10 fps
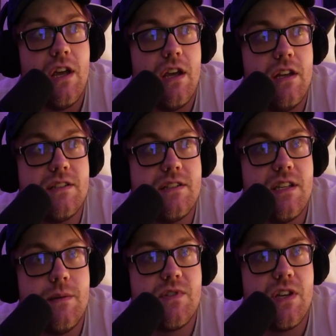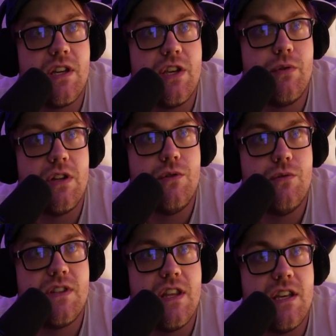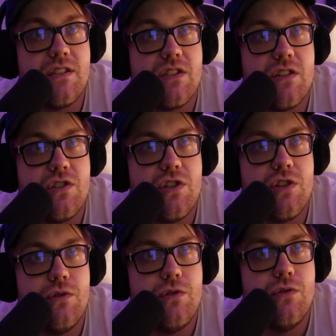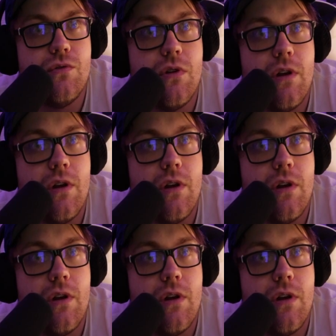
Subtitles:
It seems like you can use this to